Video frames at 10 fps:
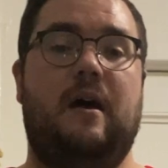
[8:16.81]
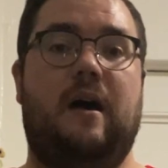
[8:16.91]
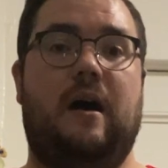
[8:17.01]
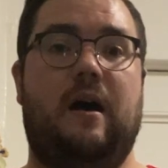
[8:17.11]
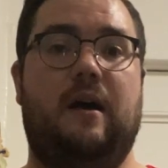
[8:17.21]

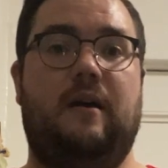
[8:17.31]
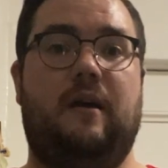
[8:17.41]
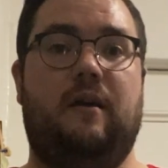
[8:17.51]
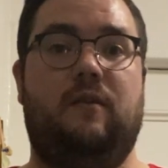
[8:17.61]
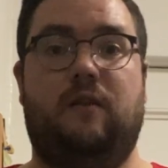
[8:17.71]

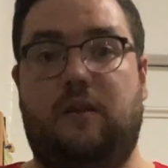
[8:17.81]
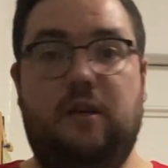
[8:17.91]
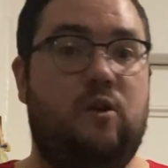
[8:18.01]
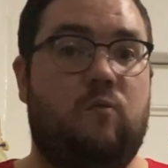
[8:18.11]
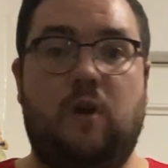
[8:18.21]
the
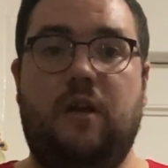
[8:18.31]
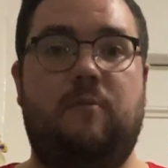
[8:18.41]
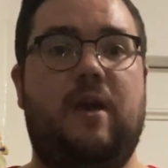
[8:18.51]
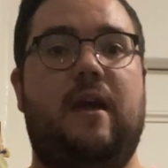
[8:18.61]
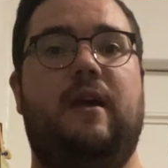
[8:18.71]
Glico Running
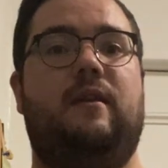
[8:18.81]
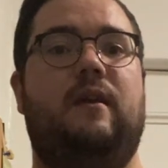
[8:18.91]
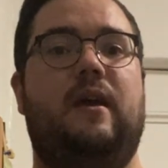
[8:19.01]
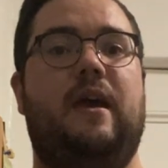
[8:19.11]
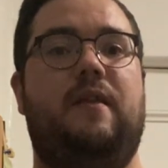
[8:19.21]

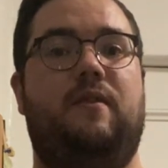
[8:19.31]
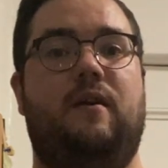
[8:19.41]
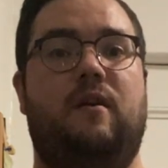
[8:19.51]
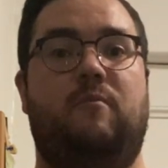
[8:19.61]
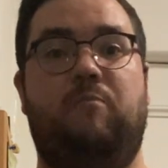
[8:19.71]
Man, and
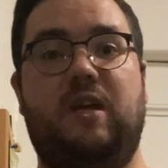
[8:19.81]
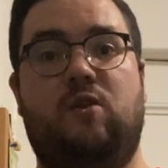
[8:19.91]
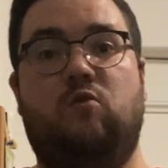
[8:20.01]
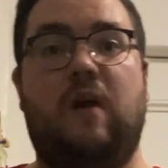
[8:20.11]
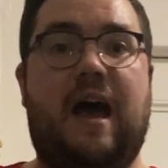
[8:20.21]
the Big
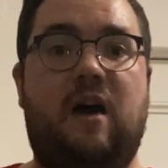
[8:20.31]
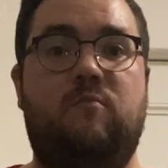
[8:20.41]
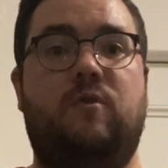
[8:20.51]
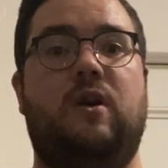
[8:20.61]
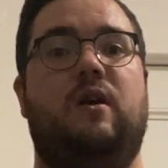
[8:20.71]

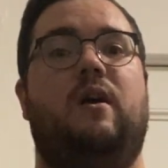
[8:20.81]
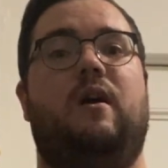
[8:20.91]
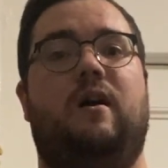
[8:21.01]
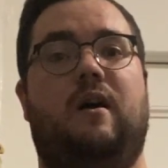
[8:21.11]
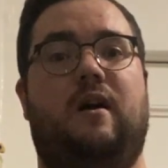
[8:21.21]
Crab
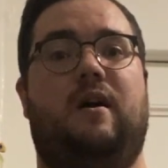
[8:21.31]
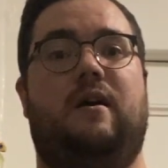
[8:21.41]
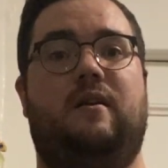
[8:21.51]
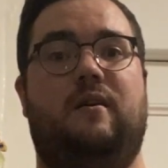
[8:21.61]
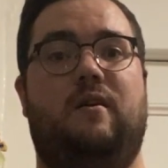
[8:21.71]

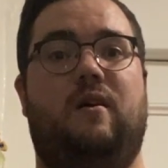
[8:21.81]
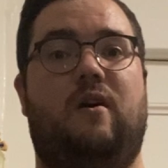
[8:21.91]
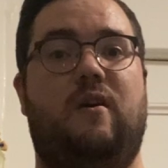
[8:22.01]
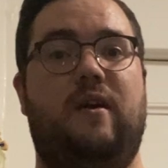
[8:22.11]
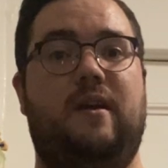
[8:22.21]

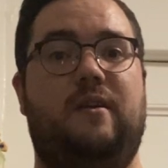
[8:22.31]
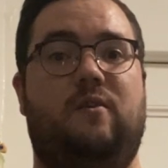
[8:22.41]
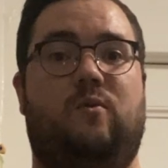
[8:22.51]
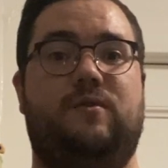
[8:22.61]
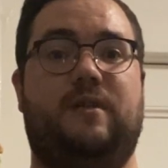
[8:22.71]
are
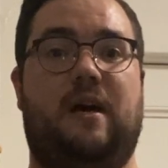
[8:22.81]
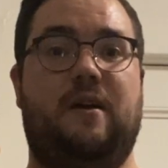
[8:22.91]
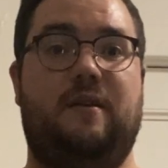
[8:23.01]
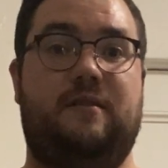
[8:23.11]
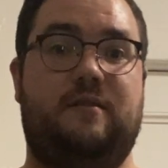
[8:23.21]
in
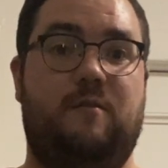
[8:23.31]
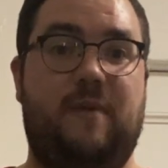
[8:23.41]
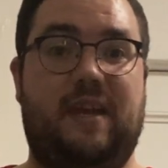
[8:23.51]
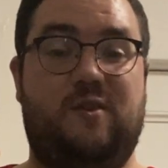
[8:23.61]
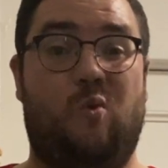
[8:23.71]
Osaka. It's the
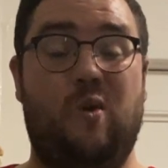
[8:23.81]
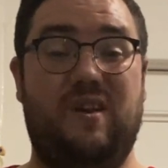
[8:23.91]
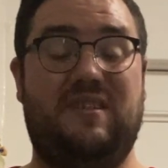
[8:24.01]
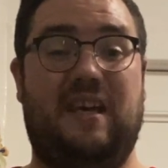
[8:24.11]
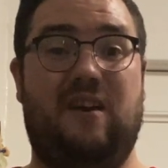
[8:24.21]
main
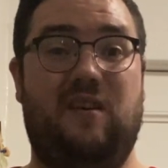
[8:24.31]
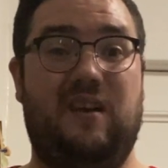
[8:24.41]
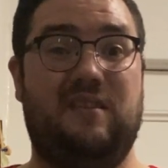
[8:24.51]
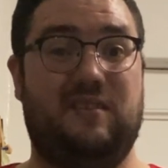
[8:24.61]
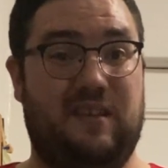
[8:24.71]
tourist area.
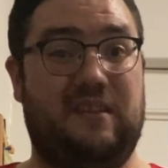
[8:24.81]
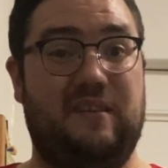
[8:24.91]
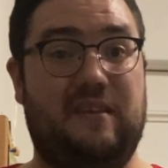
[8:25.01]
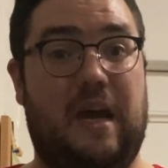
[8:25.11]
It's like the